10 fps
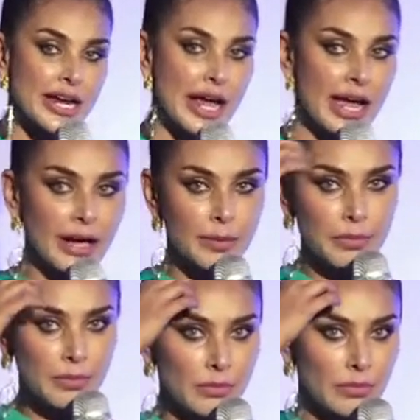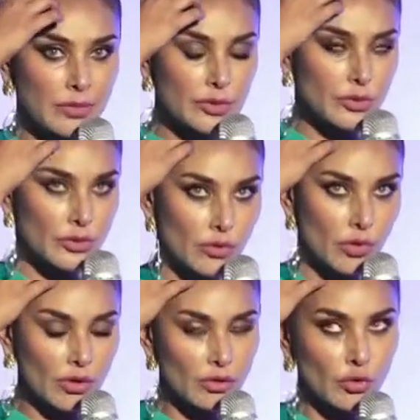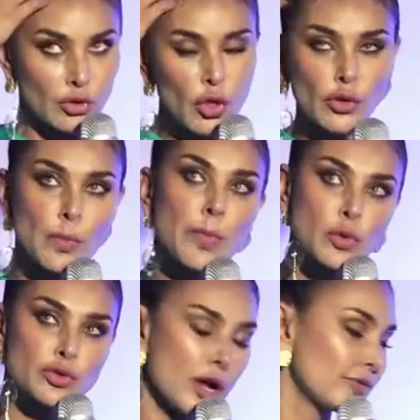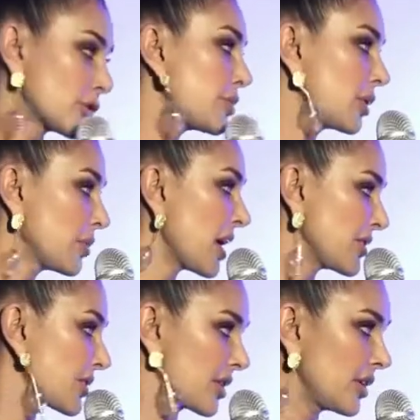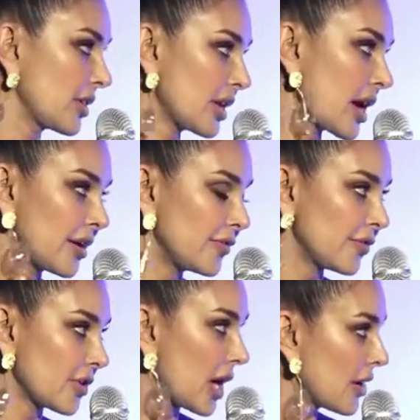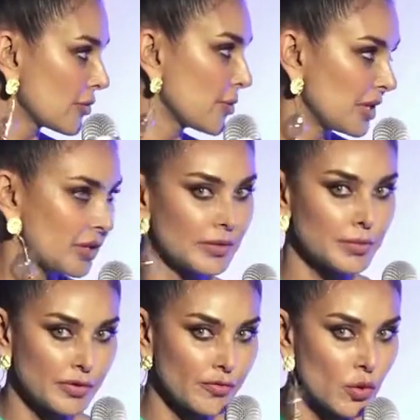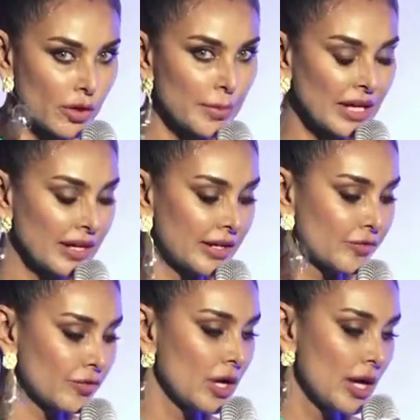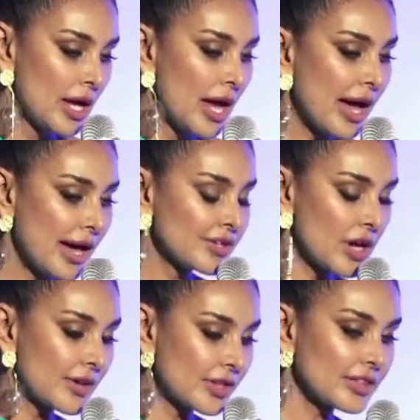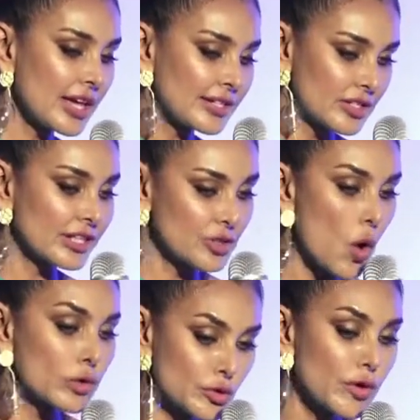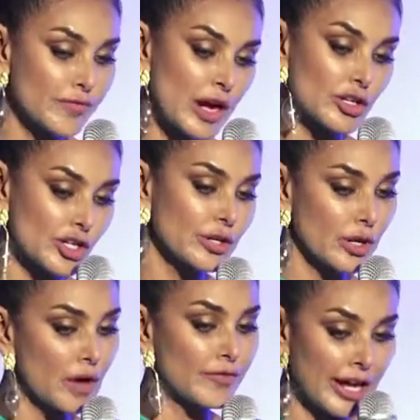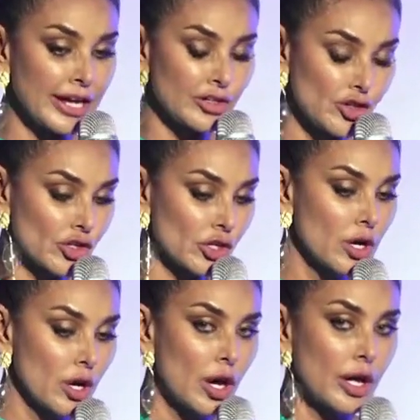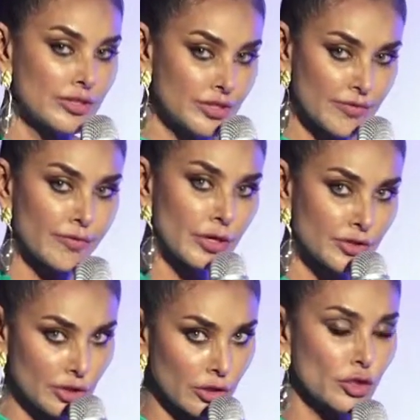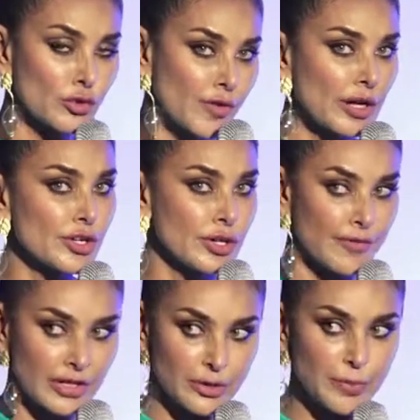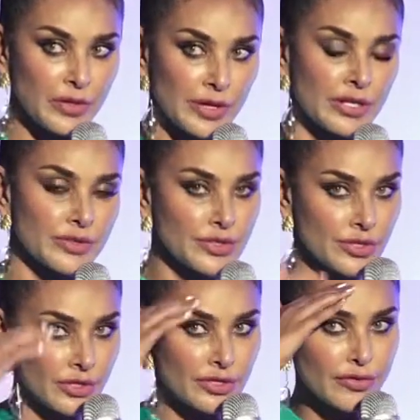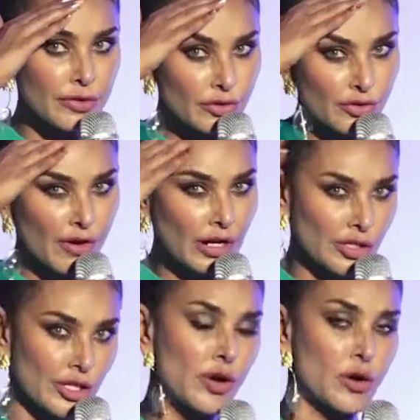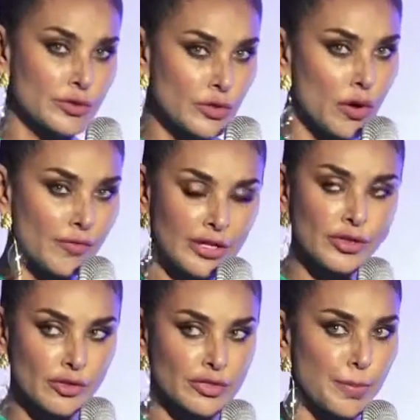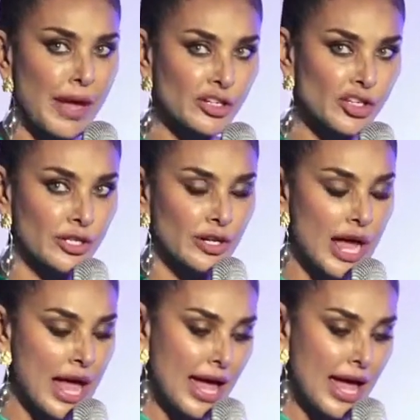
am, you know, the most comfortable in my skin that I've ever been before in my life. And I think that that's also a function of age. It's a huge function of experience. It's a huge function also of introspection.